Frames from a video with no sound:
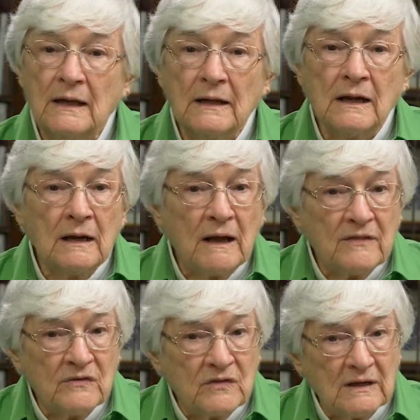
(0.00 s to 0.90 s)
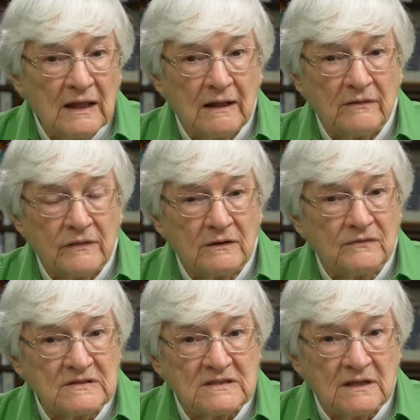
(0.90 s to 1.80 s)
and an other than Catholic
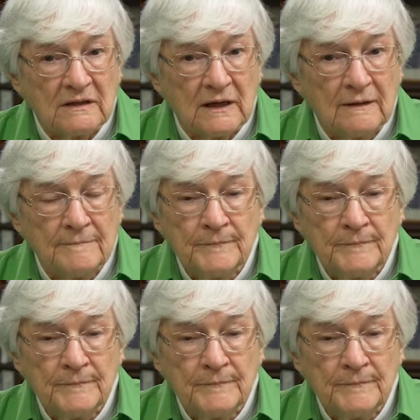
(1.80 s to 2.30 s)
facility.